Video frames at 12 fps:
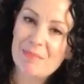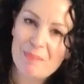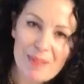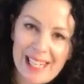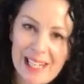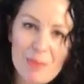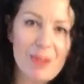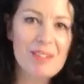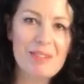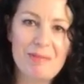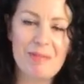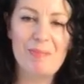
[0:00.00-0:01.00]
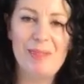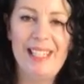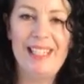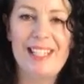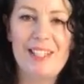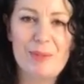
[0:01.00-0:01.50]
mini one from
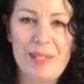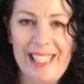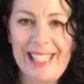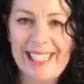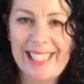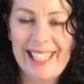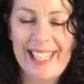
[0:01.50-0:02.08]
me this week.